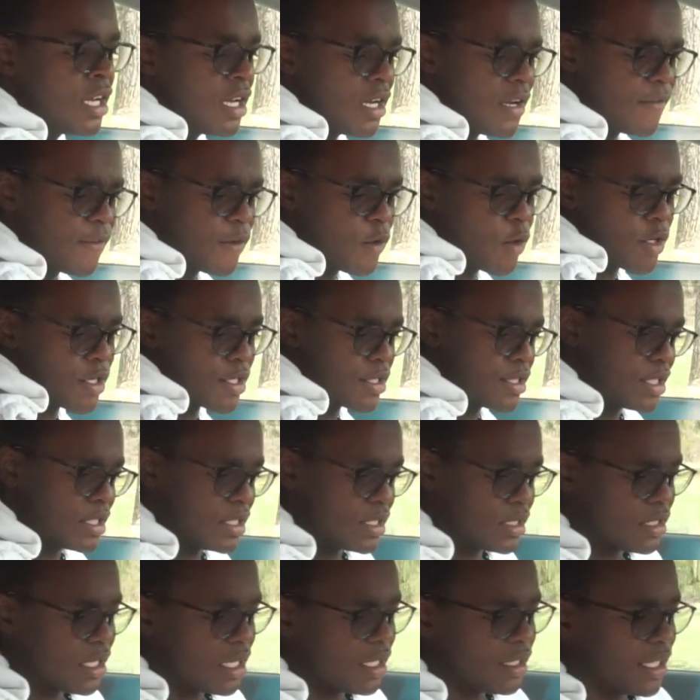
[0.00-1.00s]
Of course,
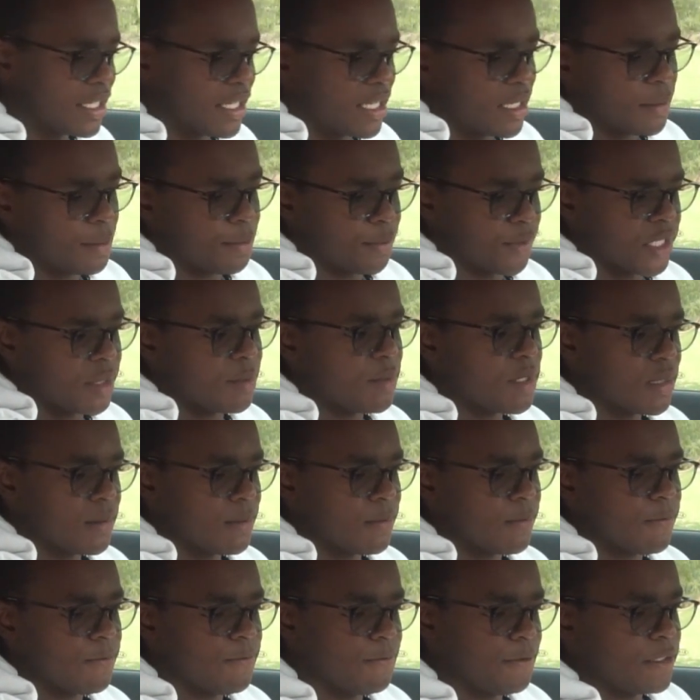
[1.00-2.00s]
it's not like a
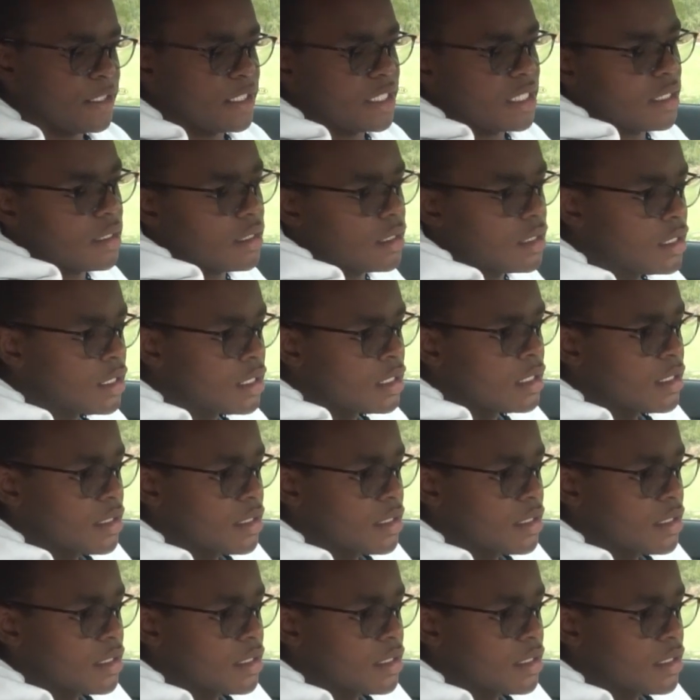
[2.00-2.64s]
premium feeling